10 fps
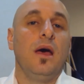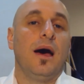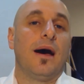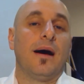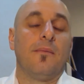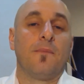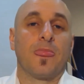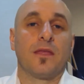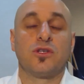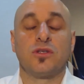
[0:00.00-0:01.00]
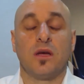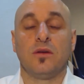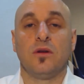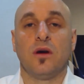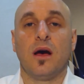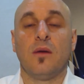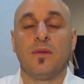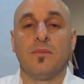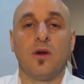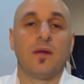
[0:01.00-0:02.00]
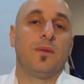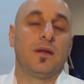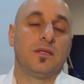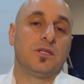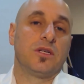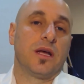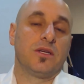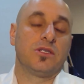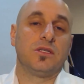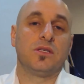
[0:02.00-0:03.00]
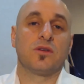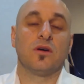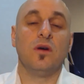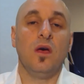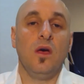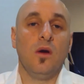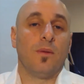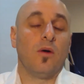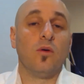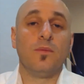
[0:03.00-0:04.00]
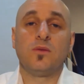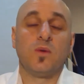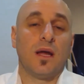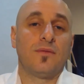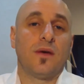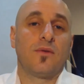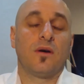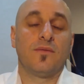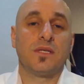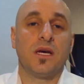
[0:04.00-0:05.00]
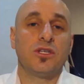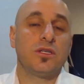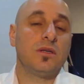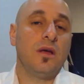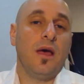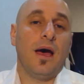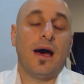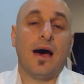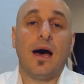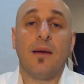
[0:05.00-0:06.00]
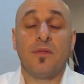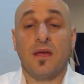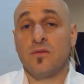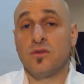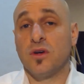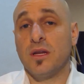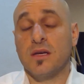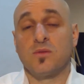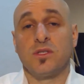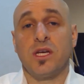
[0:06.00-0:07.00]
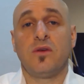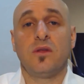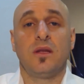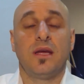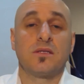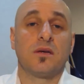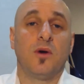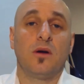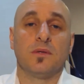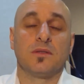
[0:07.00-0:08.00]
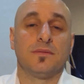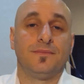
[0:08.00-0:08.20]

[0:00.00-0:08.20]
help them run better digital agencies. So by all means, we'd love to have a conversation. Thanks for joining us. We'll check you in the next commandment.